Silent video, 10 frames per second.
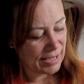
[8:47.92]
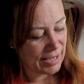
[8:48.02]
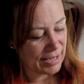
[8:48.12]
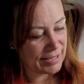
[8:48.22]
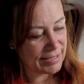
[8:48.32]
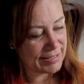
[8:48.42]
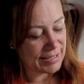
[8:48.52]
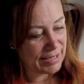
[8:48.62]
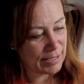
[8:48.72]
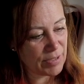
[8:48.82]
and
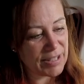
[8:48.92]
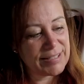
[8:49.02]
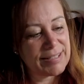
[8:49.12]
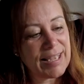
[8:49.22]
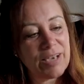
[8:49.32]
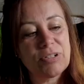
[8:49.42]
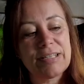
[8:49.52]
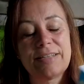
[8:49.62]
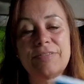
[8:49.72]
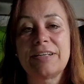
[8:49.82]
this is How
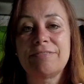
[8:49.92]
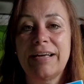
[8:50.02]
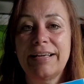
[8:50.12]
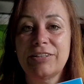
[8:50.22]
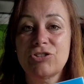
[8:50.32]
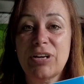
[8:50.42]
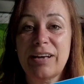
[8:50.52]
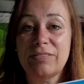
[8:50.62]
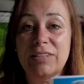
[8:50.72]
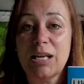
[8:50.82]
to Live in a Van and
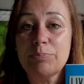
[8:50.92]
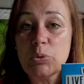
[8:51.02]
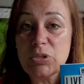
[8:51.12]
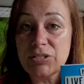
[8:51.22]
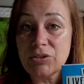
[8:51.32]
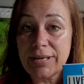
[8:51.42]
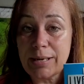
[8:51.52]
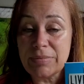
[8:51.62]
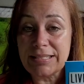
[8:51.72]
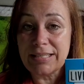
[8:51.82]
Travel. I bought it on
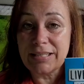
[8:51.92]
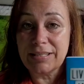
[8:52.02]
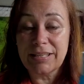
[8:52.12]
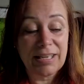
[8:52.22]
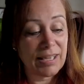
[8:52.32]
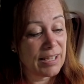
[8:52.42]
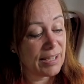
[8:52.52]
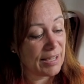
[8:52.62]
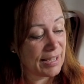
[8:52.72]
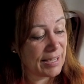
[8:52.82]
Amazon.
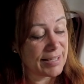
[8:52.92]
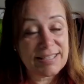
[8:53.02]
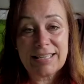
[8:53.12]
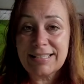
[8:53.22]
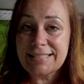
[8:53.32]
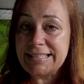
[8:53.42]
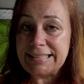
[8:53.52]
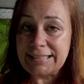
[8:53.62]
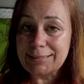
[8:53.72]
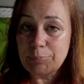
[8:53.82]
It's a nice,
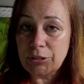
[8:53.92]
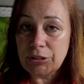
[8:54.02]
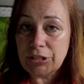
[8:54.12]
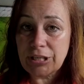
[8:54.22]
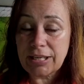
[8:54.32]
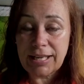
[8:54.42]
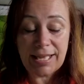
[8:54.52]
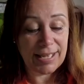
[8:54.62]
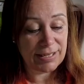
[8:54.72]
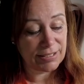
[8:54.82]
neat little book,
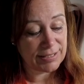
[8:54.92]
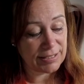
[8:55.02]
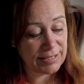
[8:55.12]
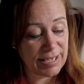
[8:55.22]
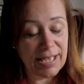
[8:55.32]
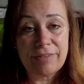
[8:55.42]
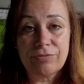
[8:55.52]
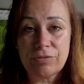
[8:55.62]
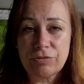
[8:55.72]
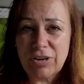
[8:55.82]
and yeah,
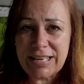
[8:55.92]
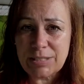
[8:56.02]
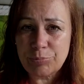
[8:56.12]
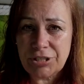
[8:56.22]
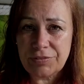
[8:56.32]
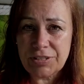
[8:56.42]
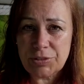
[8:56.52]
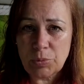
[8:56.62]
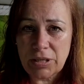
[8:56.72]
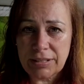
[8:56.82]
I've read his
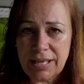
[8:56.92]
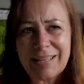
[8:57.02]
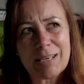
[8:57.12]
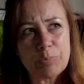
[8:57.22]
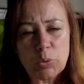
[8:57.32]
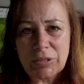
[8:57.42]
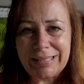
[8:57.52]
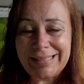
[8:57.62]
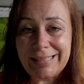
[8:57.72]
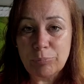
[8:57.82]
previous one. I think I bought
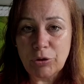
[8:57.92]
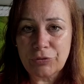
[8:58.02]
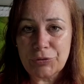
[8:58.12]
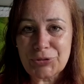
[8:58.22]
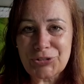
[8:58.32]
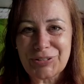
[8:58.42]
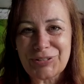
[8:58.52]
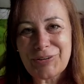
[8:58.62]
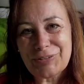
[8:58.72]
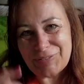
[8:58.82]
the ebook
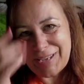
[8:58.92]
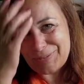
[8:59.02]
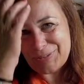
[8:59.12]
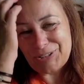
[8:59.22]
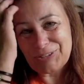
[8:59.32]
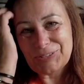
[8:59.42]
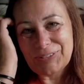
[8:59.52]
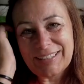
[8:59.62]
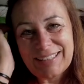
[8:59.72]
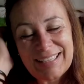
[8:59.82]
version of How
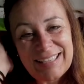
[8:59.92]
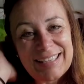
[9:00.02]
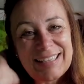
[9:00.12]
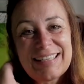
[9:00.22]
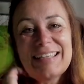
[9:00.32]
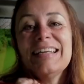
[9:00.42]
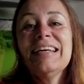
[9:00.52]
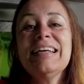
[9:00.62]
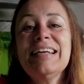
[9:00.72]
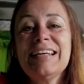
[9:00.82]
to
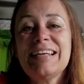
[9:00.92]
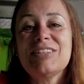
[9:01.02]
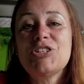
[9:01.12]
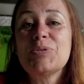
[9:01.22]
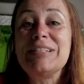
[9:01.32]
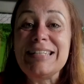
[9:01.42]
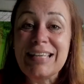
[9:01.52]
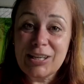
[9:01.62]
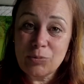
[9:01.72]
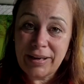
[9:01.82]
Do a
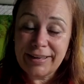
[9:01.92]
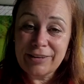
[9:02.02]
DIY